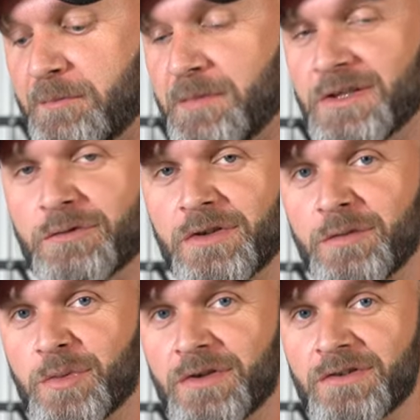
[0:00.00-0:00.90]
my three D
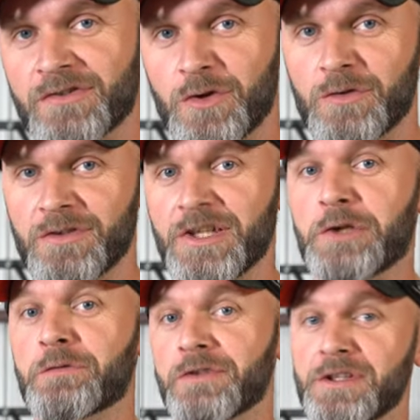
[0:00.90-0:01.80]
printer is currently
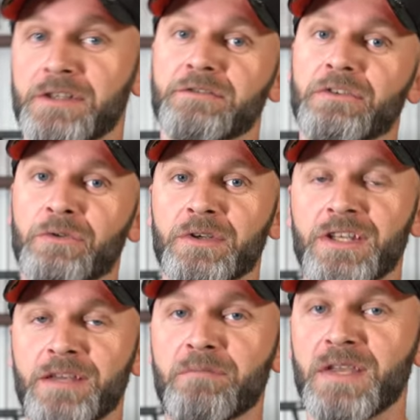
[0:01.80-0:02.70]
down for the count, so I
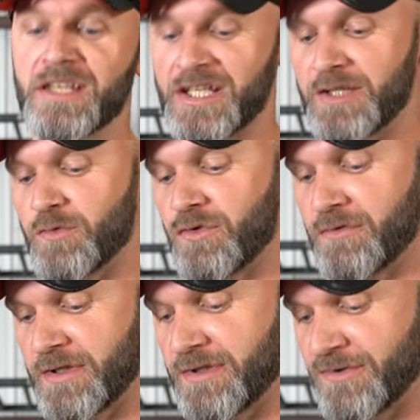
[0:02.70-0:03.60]
can't make any more
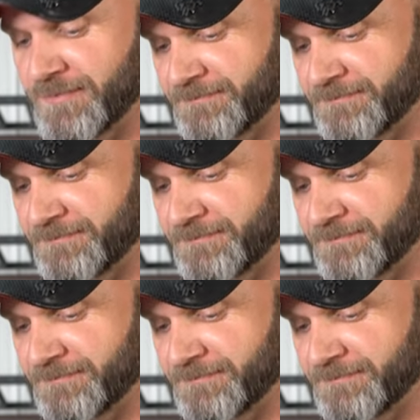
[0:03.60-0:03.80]
right now.